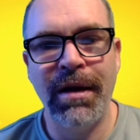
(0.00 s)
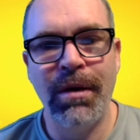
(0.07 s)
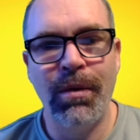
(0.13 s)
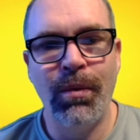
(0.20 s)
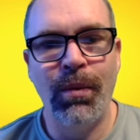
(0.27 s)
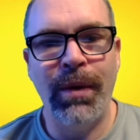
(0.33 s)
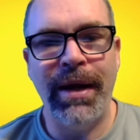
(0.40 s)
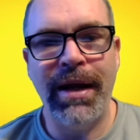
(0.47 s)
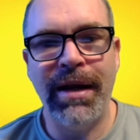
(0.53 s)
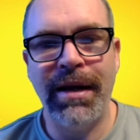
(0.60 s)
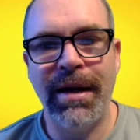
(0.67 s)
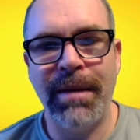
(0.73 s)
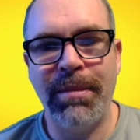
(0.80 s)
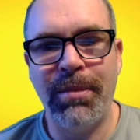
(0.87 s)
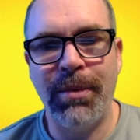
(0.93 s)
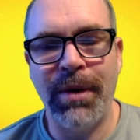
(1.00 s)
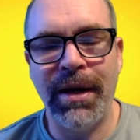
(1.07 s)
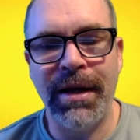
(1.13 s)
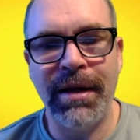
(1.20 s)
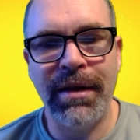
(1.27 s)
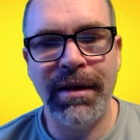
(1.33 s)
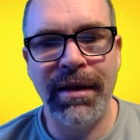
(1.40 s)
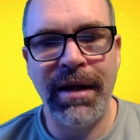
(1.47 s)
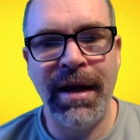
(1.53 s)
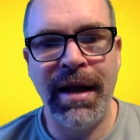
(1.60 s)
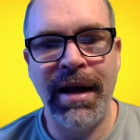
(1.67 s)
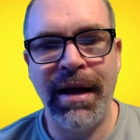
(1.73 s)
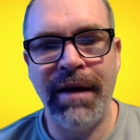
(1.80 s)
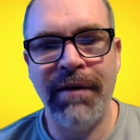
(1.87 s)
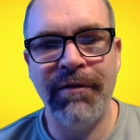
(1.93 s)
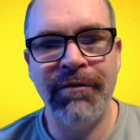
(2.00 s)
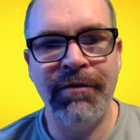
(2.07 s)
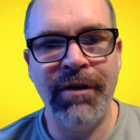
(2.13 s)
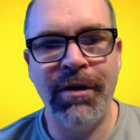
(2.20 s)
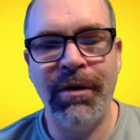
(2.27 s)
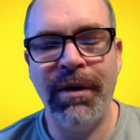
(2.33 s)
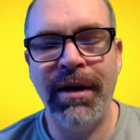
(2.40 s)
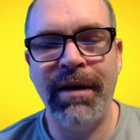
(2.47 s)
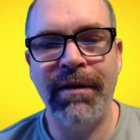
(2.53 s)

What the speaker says: we end up with a very,